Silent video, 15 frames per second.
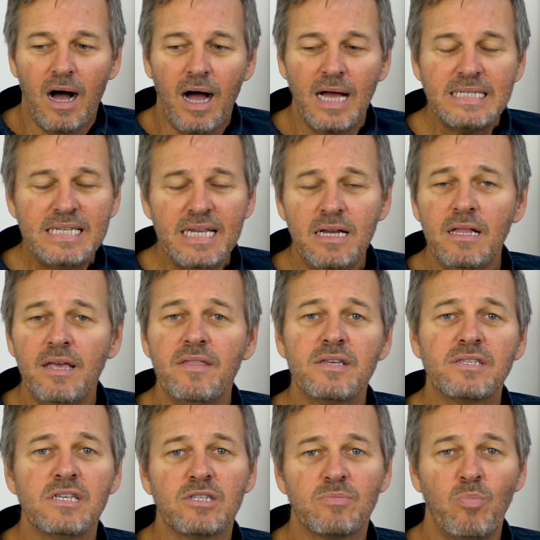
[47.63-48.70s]
Ideally,
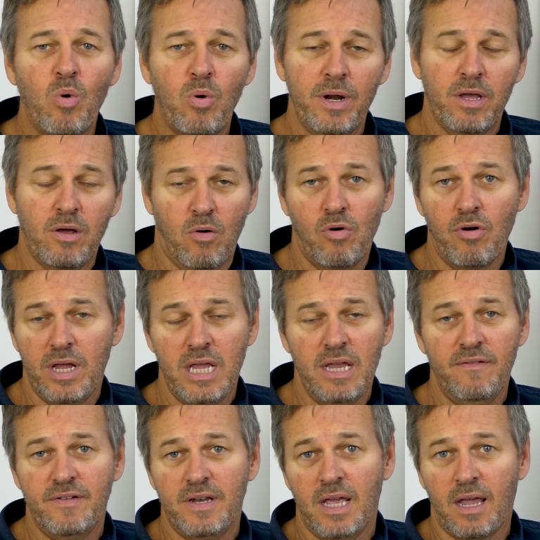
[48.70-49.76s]
this is morning or
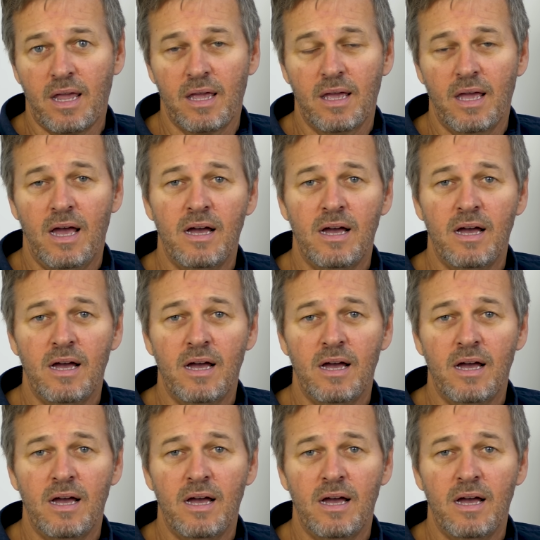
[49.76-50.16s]
evening,